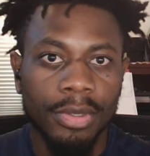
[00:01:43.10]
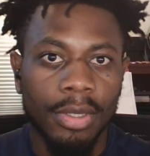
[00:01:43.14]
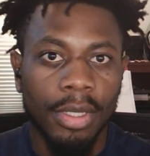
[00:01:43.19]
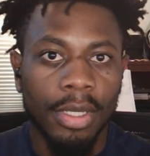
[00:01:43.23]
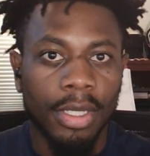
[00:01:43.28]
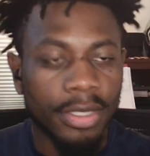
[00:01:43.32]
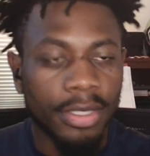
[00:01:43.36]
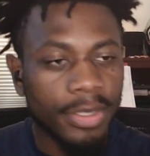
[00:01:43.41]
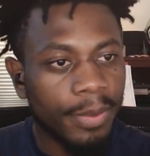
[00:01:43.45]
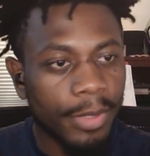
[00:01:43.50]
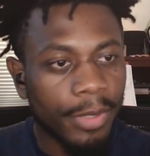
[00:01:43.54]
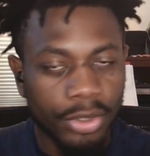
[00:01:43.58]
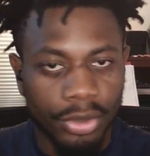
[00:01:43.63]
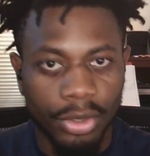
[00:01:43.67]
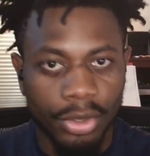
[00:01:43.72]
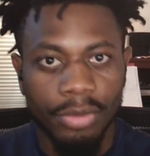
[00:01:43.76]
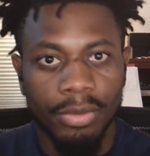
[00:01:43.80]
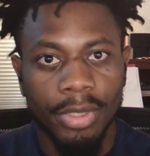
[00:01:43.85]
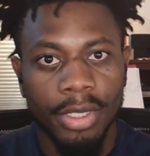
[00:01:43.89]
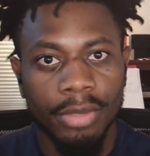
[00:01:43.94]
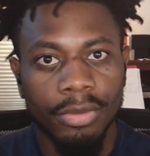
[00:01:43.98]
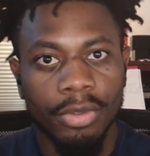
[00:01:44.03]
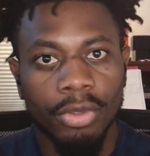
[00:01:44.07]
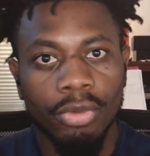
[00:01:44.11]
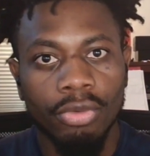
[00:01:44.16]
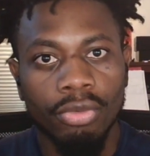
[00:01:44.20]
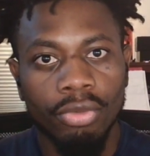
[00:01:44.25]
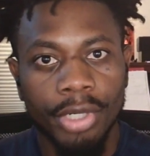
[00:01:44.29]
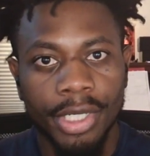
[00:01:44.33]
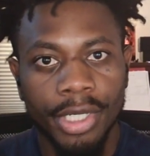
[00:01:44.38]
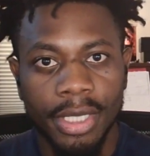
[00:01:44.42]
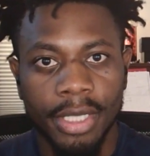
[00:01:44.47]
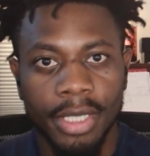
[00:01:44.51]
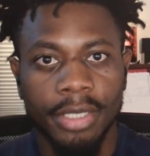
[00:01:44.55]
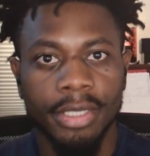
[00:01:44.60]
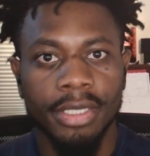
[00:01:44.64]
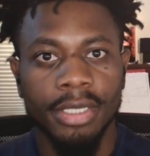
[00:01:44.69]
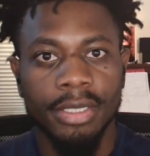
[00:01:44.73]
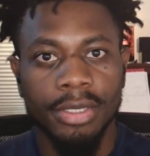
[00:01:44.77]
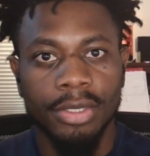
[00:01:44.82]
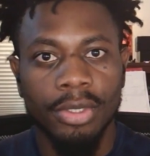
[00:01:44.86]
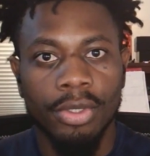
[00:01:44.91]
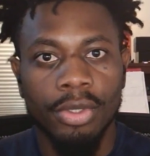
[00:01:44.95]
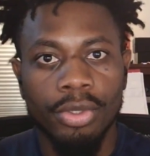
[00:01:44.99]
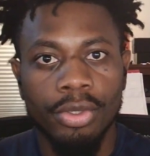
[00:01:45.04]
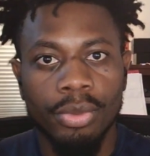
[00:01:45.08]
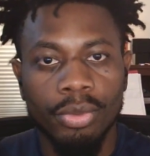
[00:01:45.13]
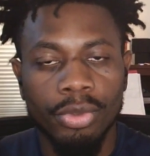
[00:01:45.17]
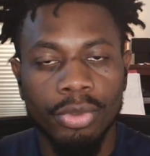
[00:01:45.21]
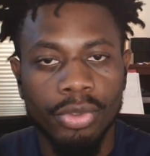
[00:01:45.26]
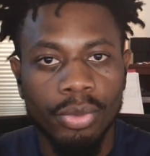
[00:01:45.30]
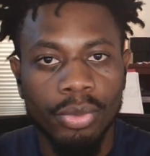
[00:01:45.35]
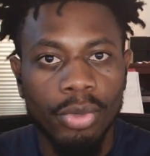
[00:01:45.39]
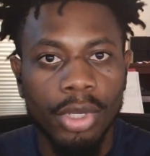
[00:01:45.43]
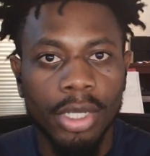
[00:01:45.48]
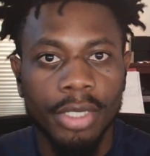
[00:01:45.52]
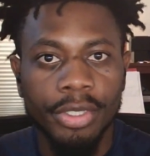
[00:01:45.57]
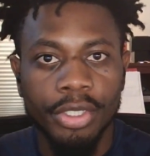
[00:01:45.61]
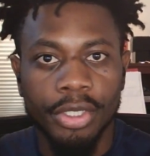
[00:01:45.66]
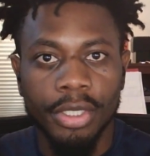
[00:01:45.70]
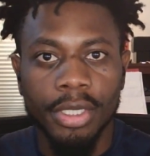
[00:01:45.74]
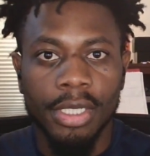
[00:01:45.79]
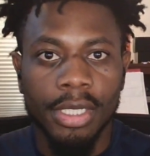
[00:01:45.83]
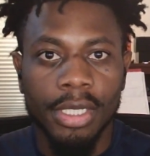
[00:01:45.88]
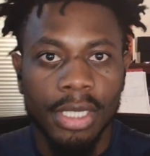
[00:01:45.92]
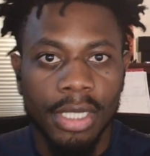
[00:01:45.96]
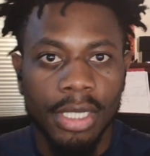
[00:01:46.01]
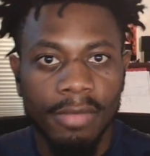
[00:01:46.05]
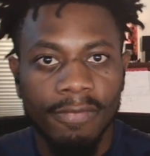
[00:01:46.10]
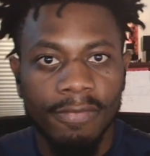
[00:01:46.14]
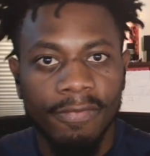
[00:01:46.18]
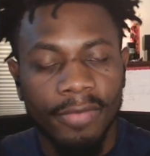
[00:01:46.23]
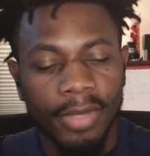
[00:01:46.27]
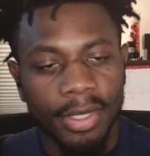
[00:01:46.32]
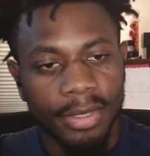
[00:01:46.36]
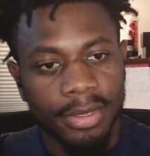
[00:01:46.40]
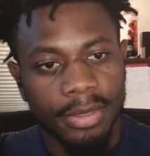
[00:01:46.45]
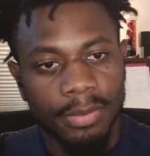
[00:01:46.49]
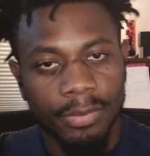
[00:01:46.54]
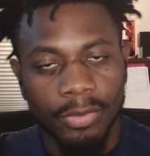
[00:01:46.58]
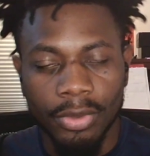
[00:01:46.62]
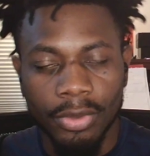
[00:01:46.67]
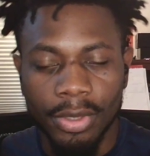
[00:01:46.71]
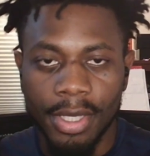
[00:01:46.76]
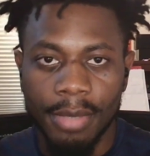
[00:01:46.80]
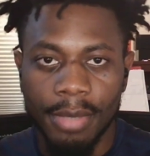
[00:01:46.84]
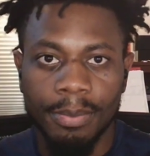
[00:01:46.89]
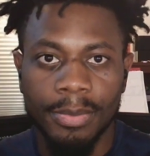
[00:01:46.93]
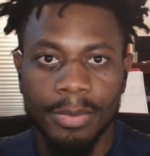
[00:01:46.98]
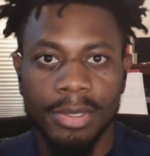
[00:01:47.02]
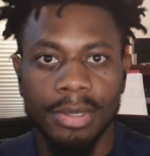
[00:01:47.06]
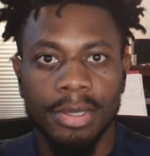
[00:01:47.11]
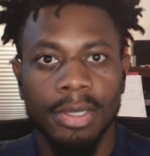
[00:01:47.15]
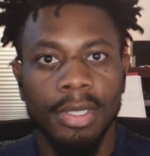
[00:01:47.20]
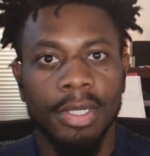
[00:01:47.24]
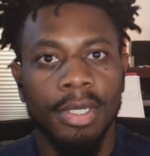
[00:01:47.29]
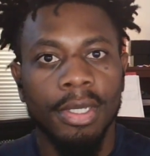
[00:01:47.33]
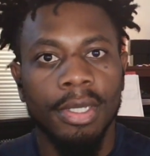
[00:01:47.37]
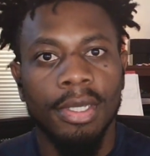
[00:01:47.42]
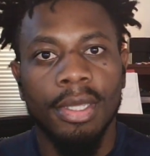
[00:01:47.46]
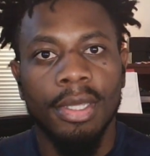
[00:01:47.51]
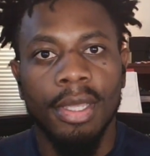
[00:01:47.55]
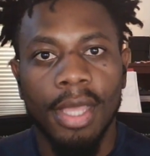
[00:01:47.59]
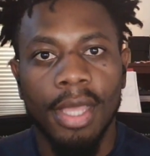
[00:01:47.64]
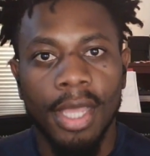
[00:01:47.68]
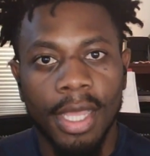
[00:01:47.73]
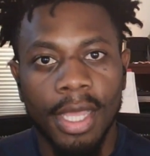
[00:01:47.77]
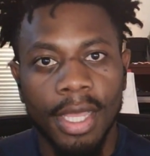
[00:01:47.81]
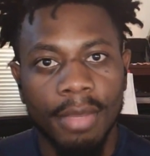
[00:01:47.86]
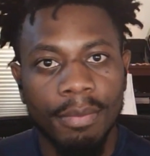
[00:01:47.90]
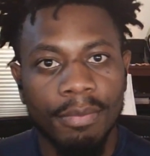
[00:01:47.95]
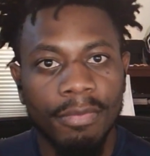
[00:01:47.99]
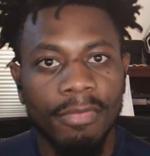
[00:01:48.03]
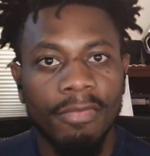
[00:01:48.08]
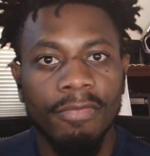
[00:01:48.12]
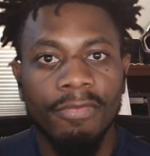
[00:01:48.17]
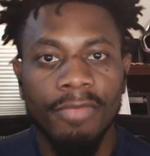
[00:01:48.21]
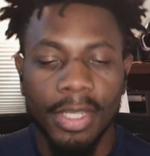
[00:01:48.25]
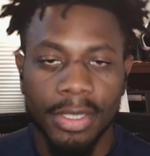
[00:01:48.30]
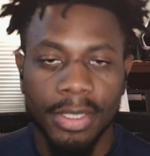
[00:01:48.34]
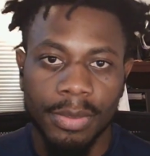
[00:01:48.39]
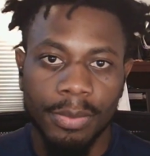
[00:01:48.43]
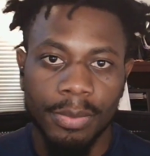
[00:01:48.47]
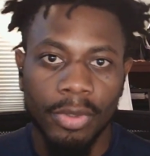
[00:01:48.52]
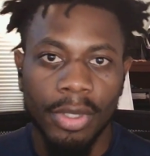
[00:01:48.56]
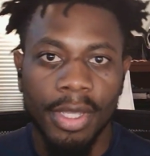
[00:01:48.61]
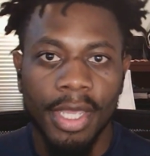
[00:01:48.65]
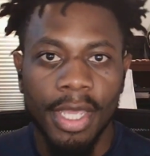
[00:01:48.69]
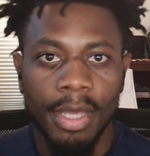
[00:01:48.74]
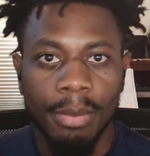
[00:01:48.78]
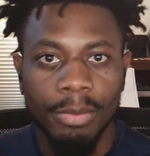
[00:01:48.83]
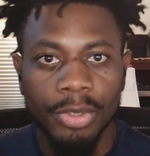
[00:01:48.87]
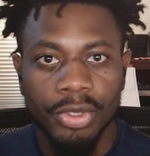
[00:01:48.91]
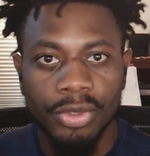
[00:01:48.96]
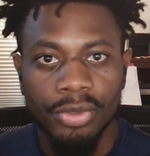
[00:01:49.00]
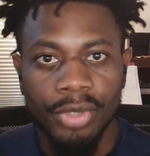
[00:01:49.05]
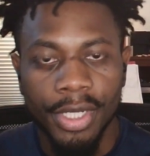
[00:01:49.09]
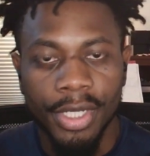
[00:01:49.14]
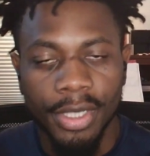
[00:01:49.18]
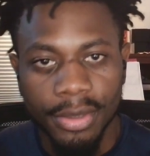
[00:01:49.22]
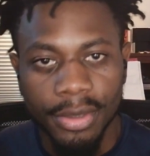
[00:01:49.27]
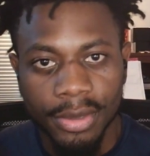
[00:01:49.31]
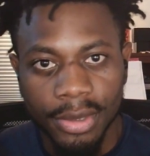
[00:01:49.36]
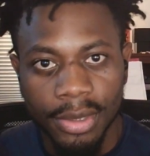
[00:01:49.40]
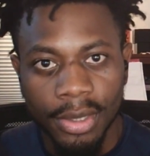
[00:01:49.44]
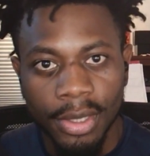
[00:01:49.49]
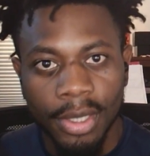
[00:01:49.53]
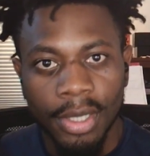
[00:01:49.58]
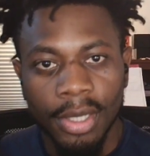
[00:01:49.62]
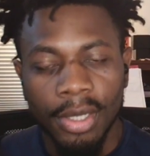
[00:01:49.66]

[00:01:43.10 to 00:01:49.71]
especially around the groin area. So you're going to need flexible hips, flexible hamstrings.